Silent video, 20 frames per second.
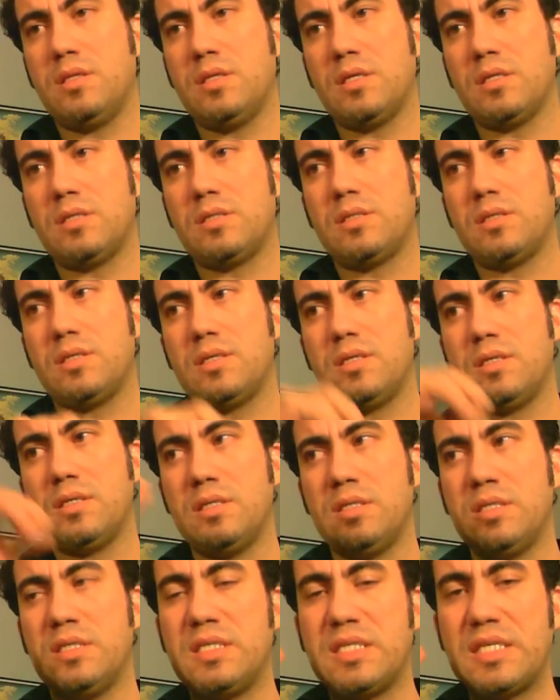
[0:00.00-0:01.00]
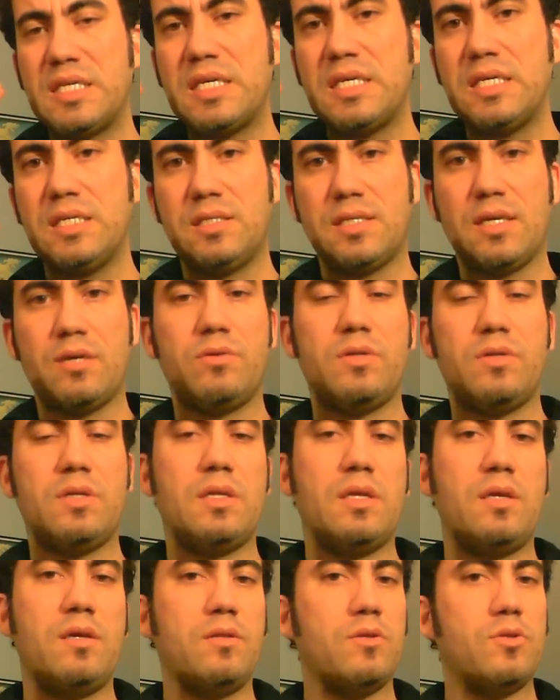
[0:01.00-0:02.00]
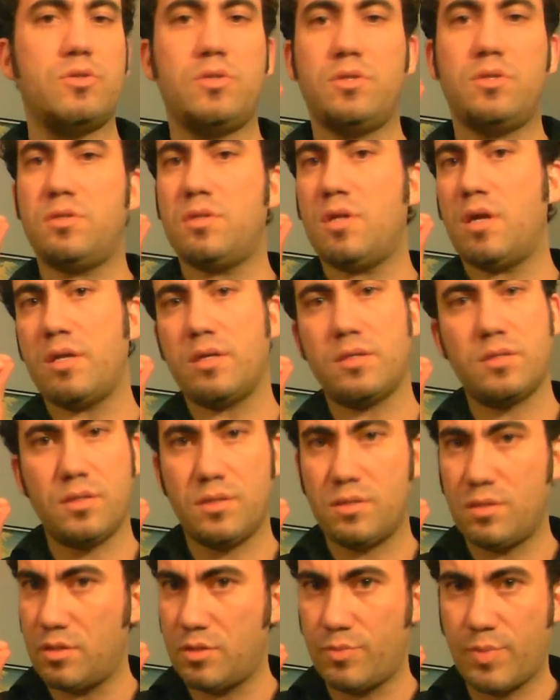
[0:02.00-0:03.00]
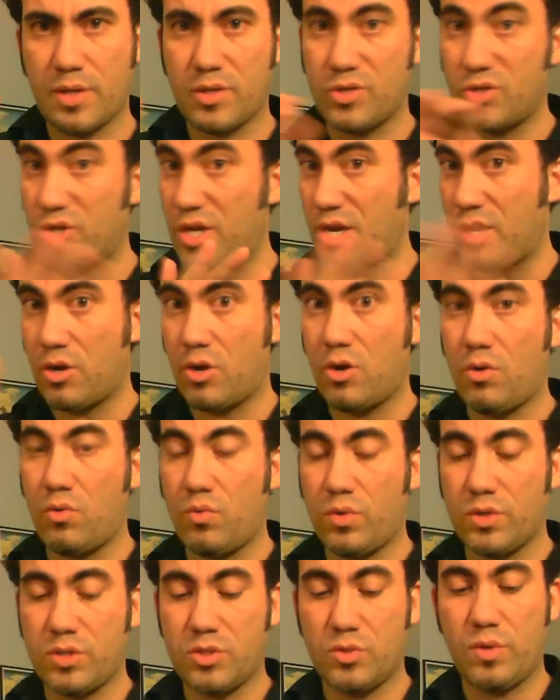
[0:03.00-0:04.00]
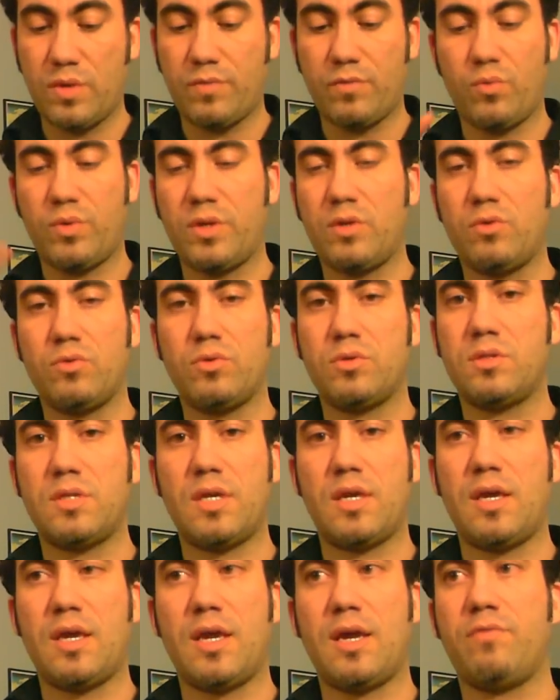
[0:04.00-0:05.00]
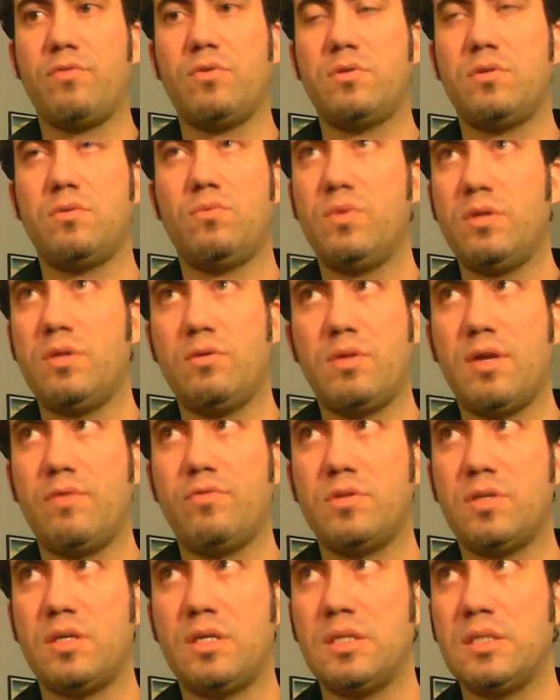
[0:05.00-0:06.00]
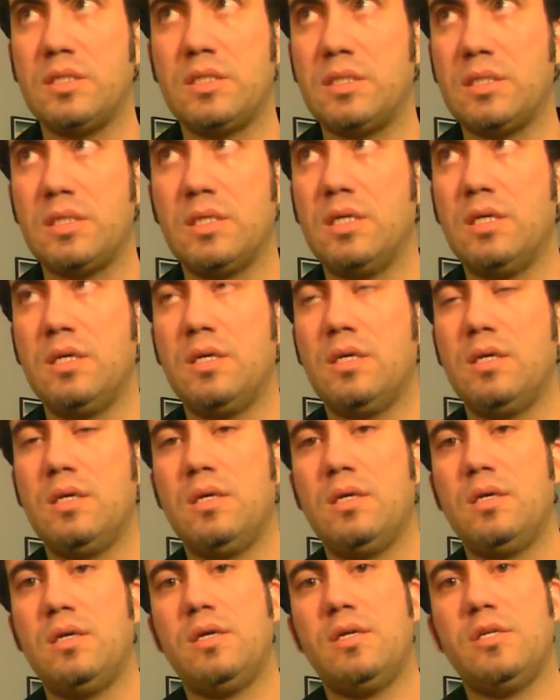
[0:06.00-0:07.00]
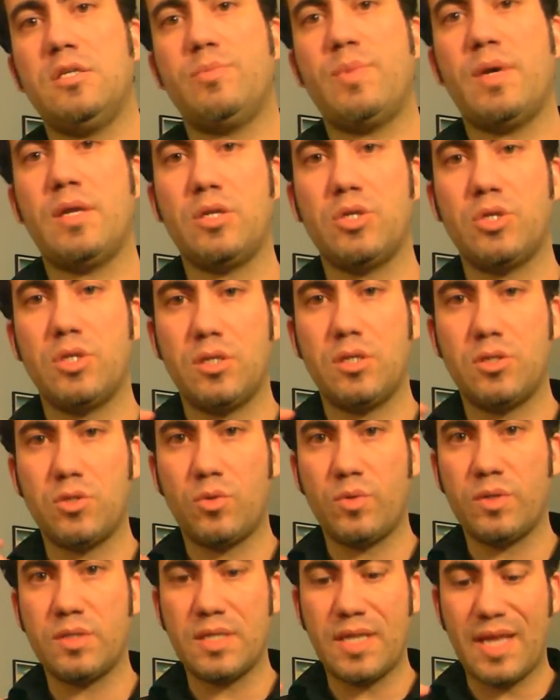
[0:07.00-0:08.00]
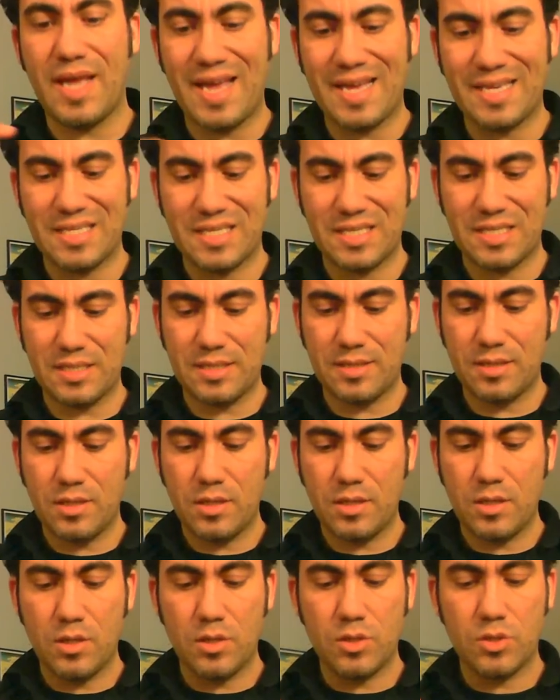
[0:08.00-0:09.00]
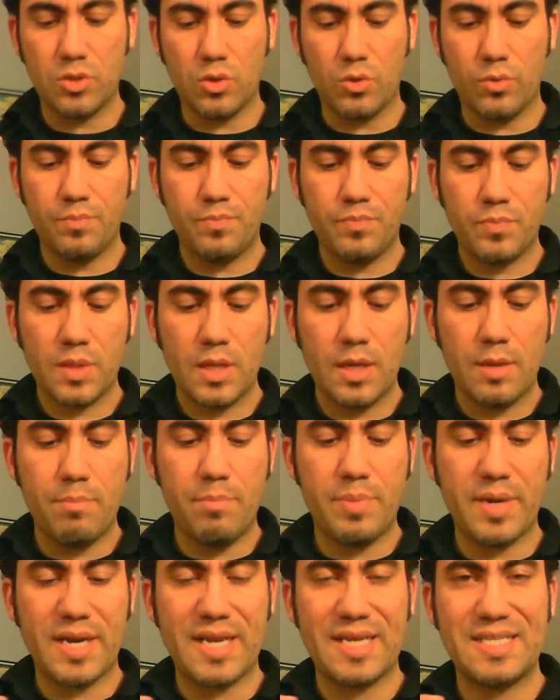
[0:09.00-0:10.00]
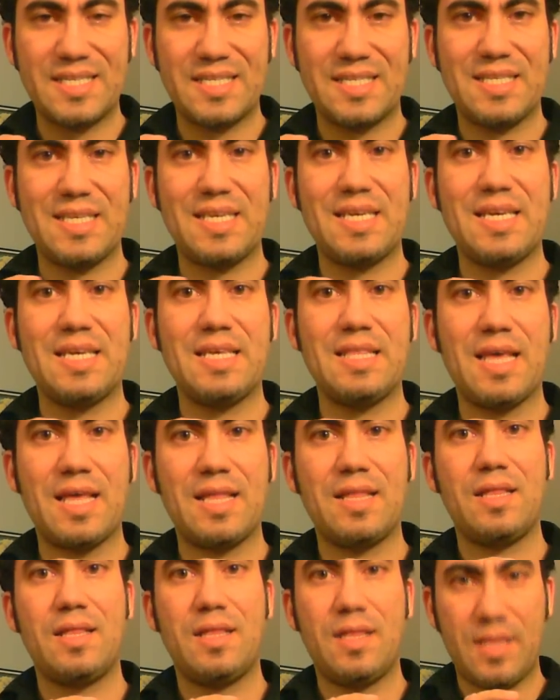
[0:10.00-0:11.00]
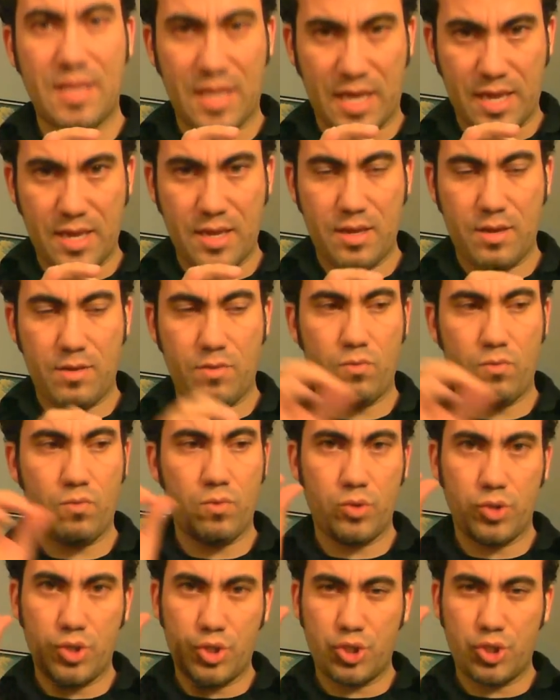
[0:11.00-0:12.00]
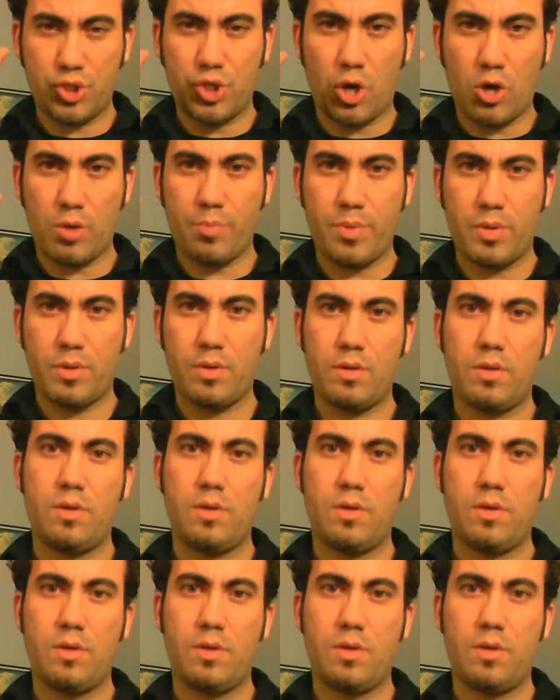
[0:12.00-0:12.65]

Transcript: this z sound in English does not exist in Spanish at all whatsoever. We don't ever say z in Spanish. It's always an s. So presidente, real sharp,